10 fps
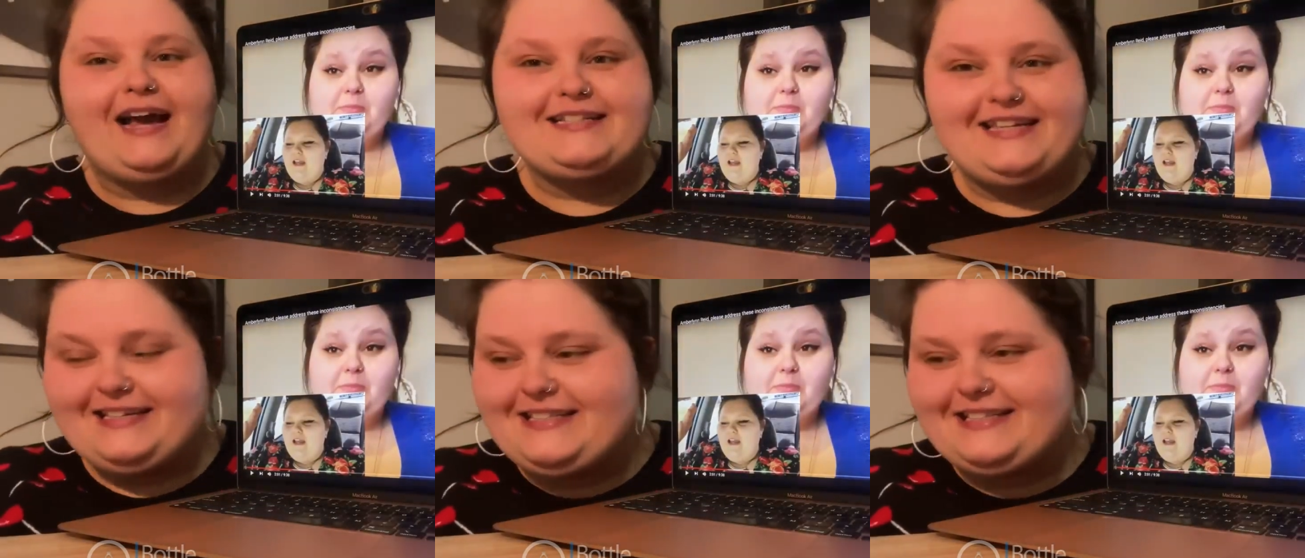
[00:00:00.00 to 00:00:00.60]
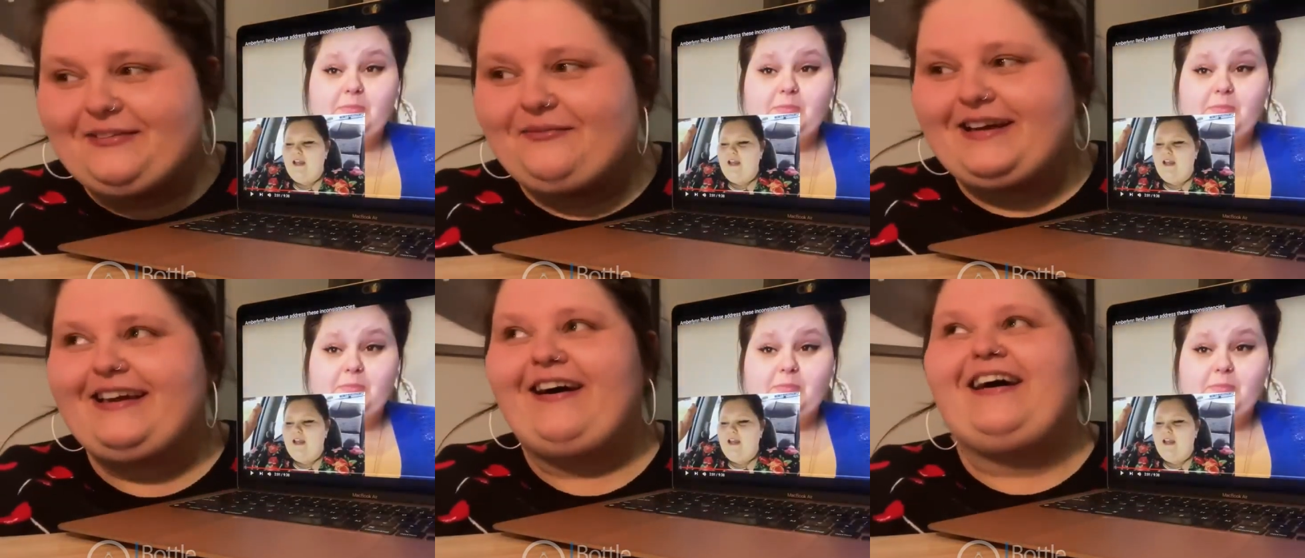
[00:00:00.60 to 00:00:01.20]
Speaker 1: exes. Oh
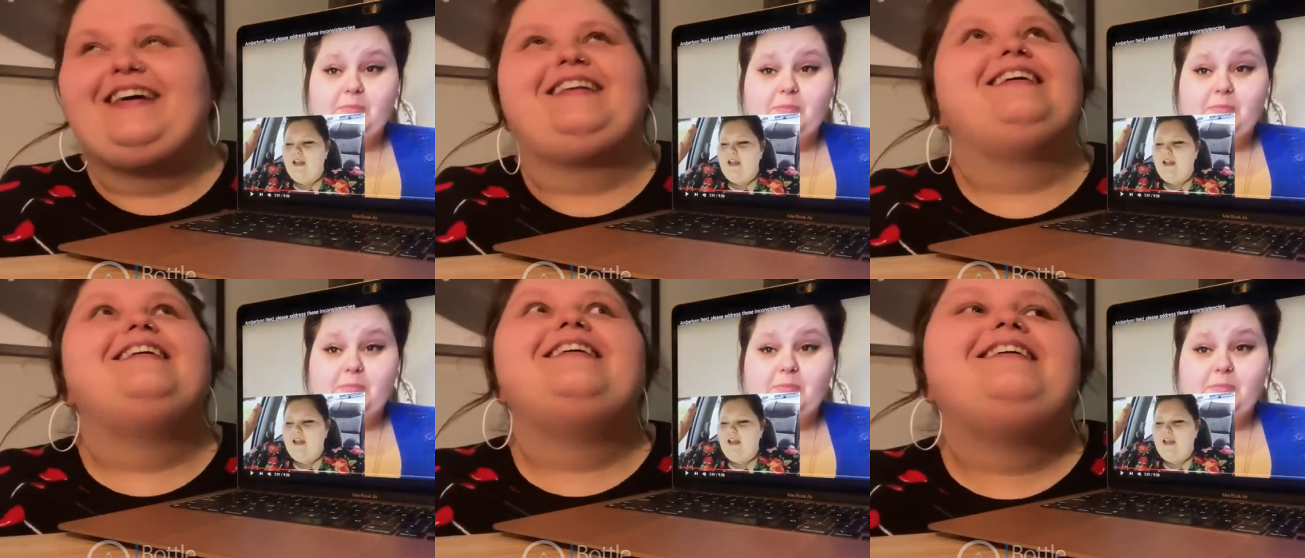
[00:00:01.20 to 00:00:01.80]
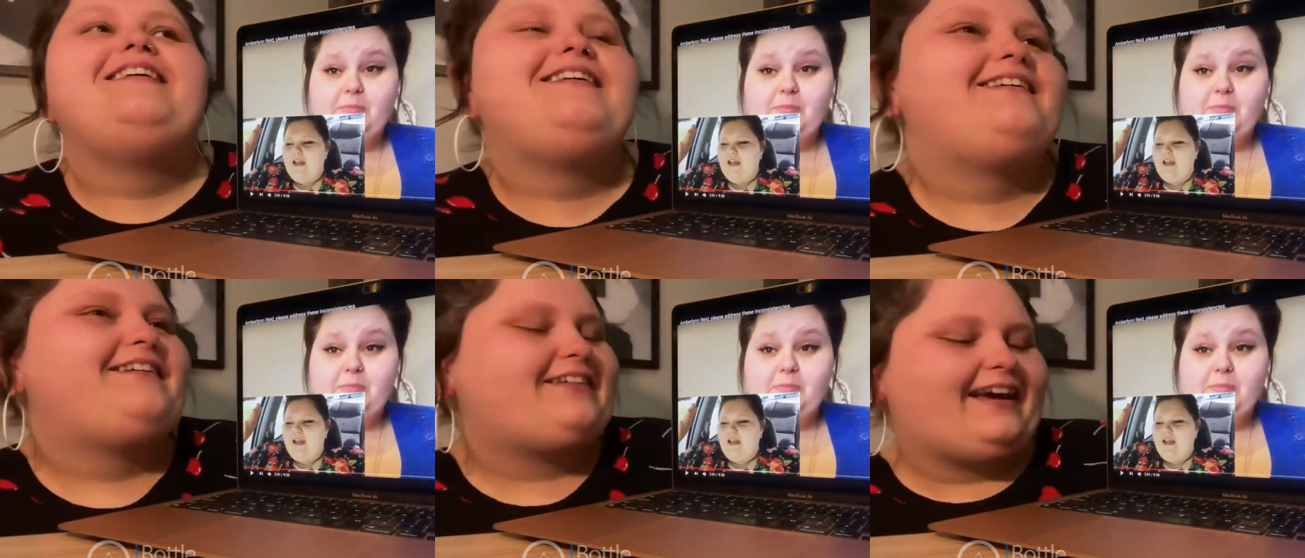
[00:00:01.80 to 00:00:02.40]
my
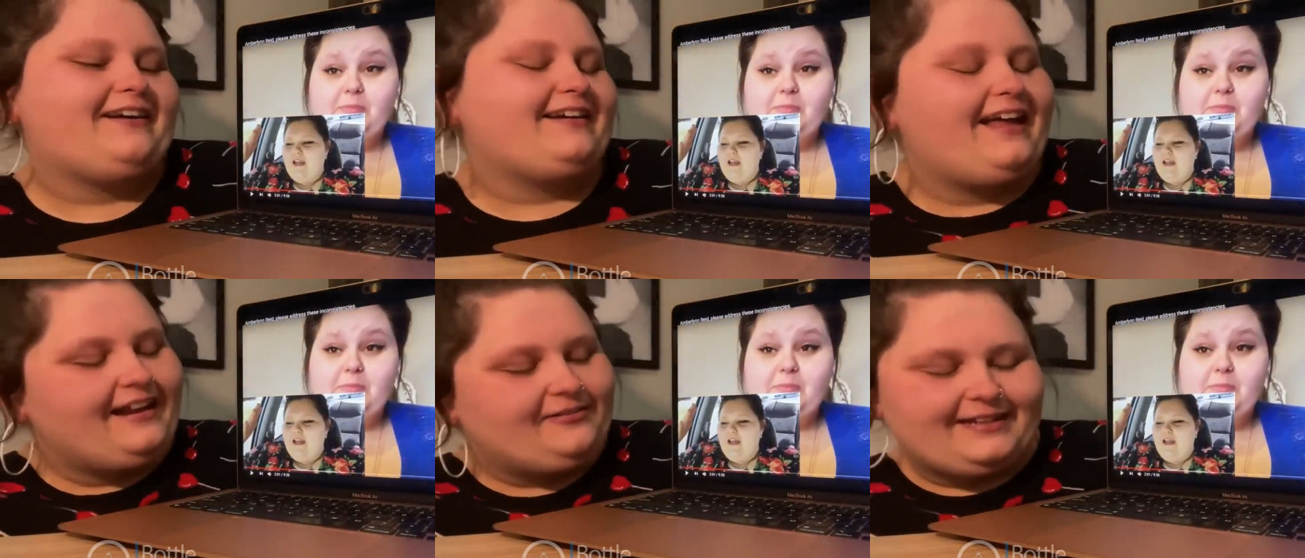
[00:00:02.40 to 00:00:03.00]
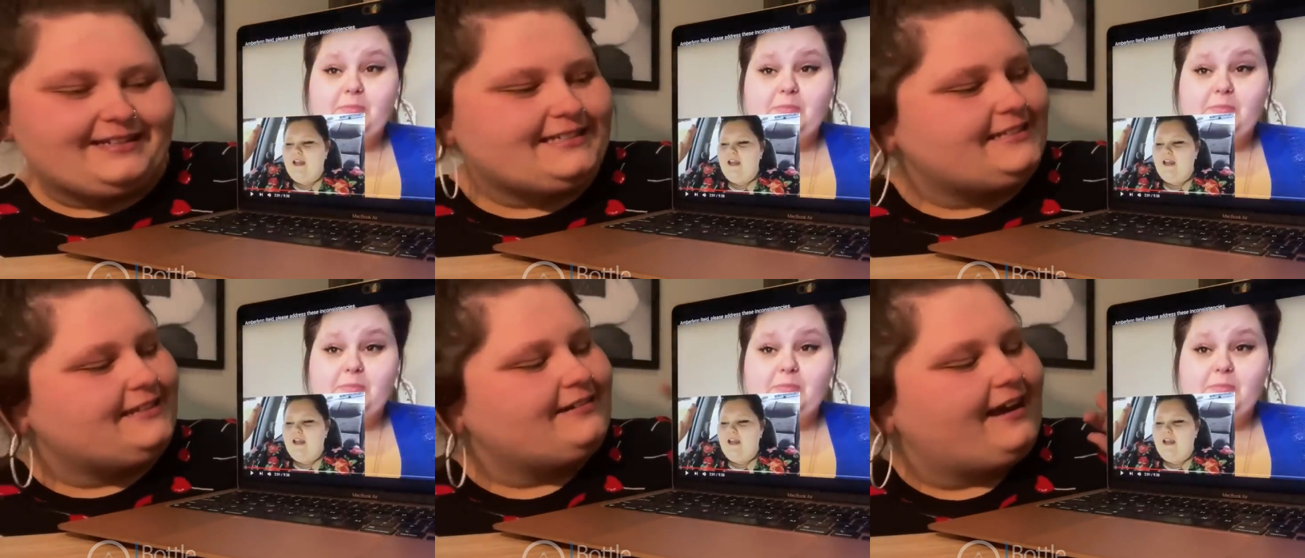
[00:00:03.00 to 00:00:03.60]
god. Okay, anyways,
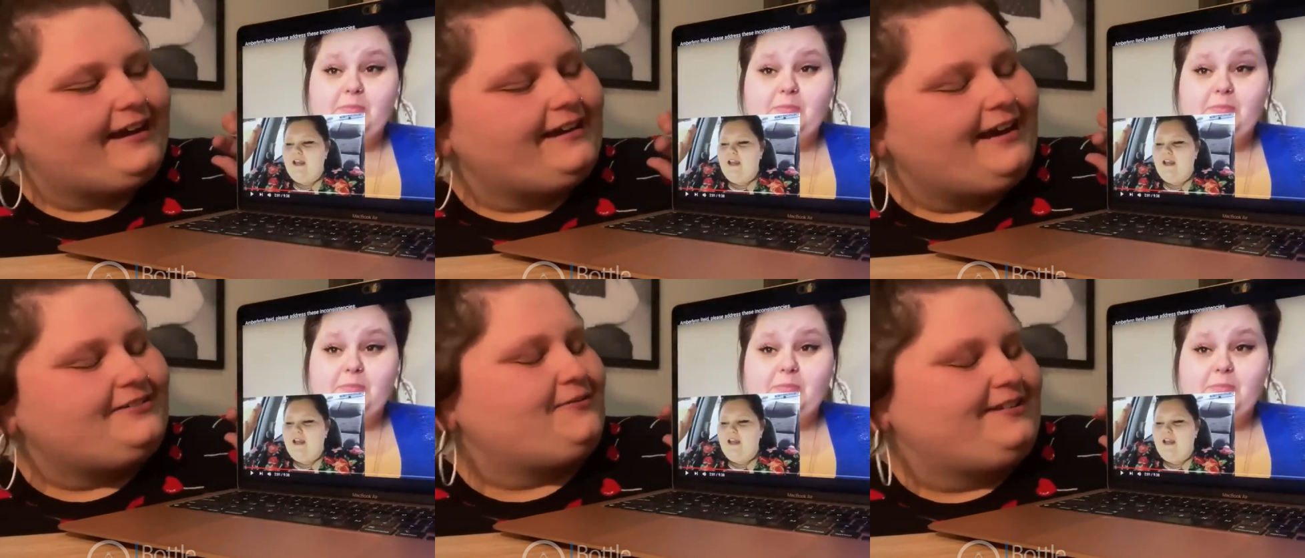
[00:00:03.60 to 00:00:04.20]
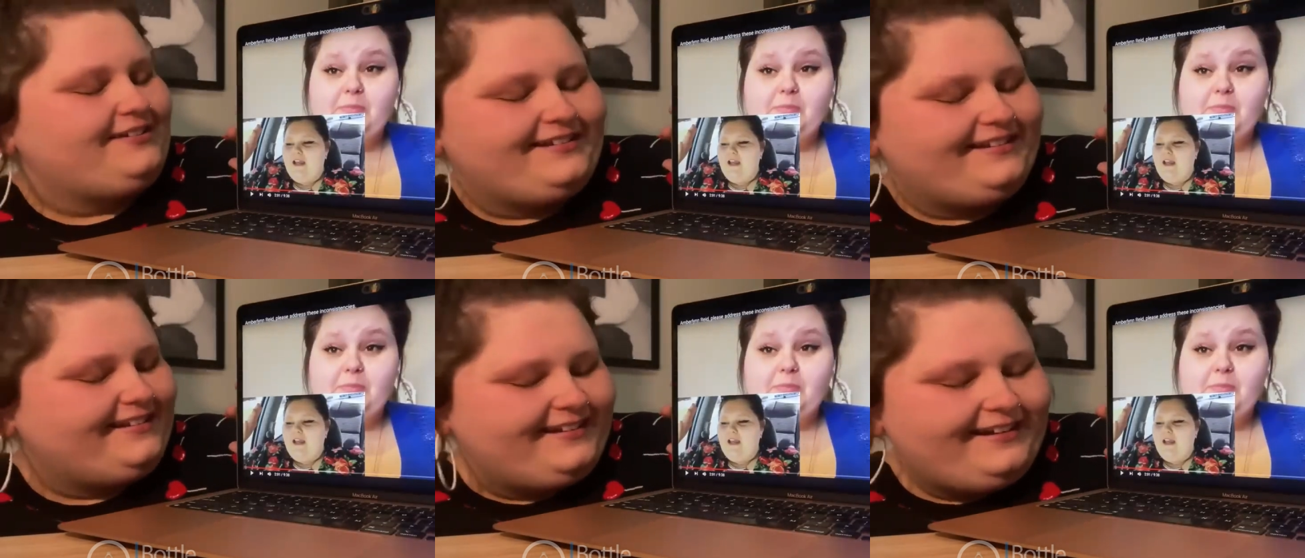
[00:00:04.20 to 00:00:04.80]
okay.
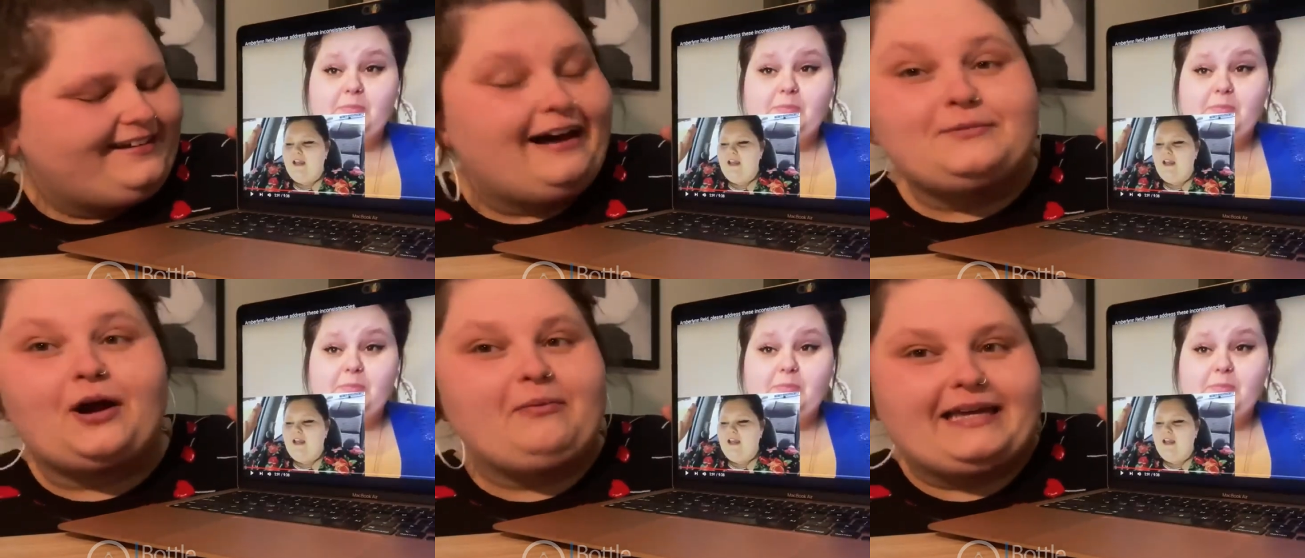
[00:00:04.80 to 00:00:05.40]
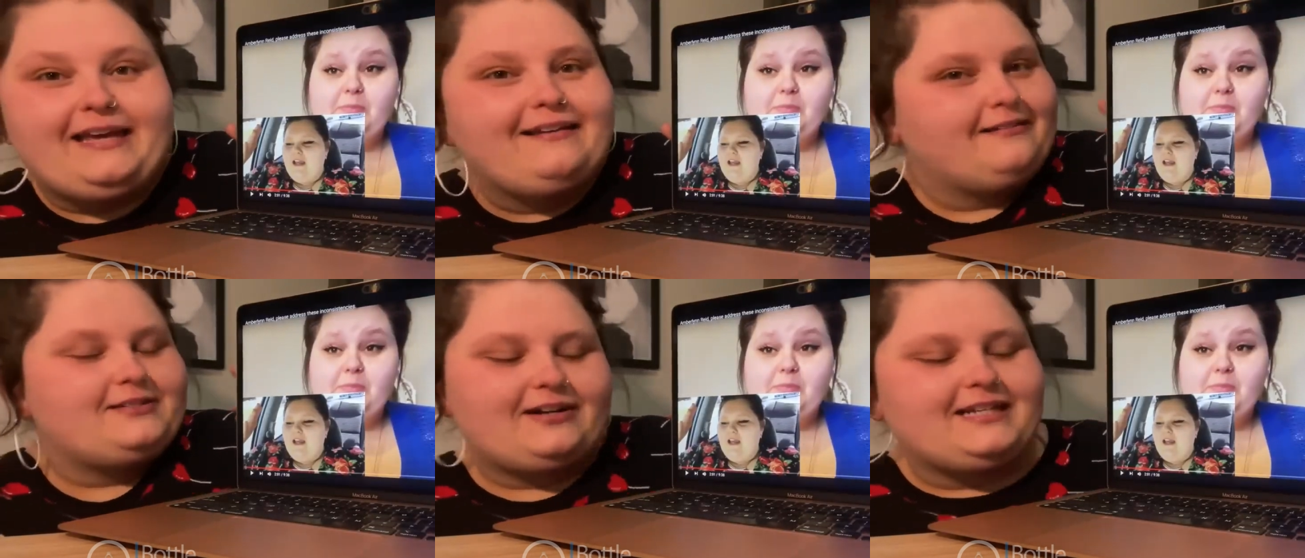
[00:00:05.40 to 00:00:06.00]
I'm sorry Becky, I'm
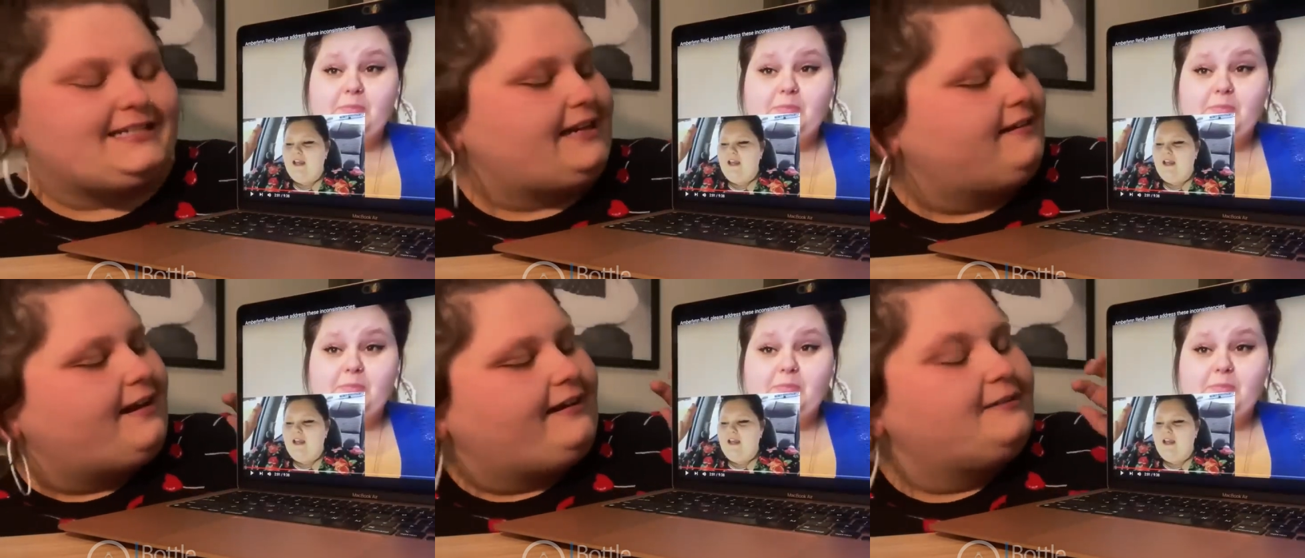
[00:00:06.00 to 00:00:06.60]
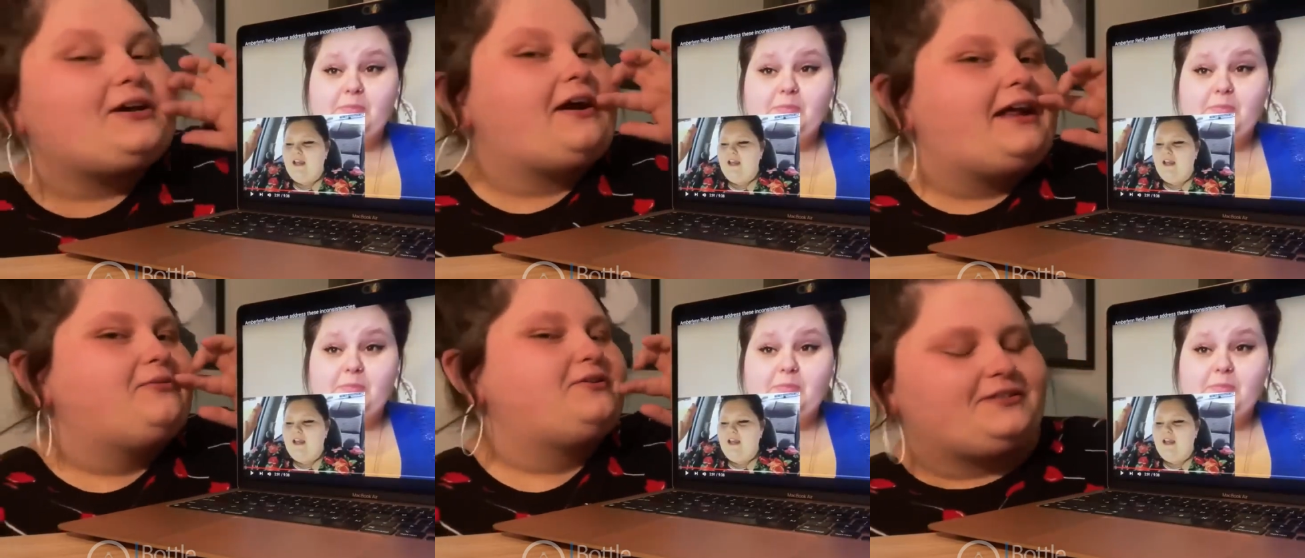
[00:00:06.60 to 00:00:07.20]
sorry Destiny, okay, I'm sorry
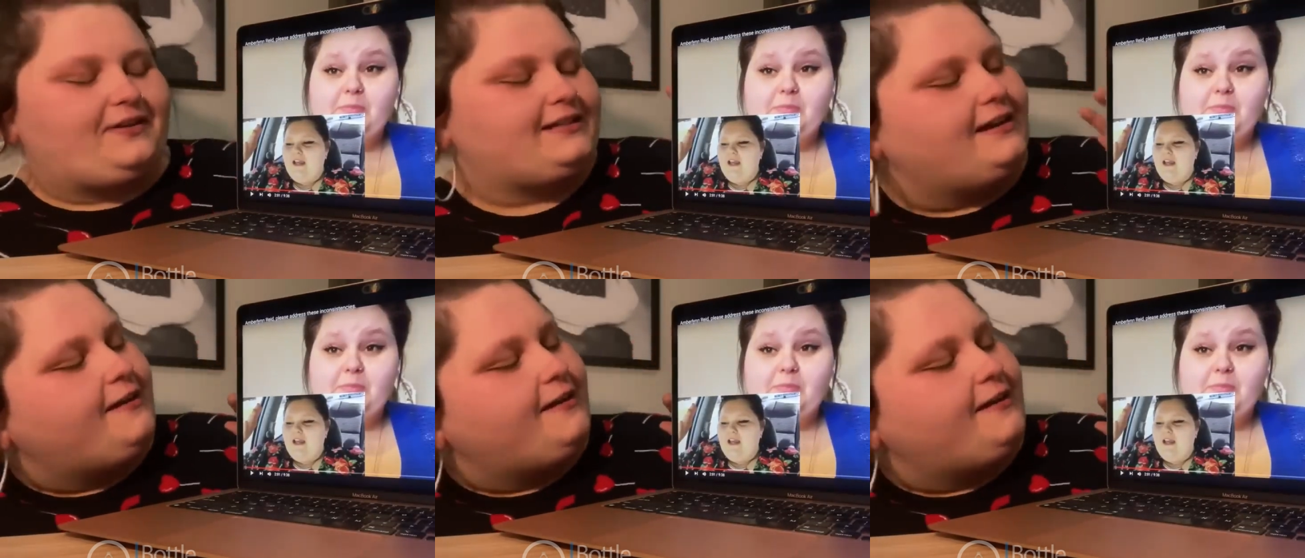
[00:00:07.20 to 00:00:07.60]
anyone who's offended.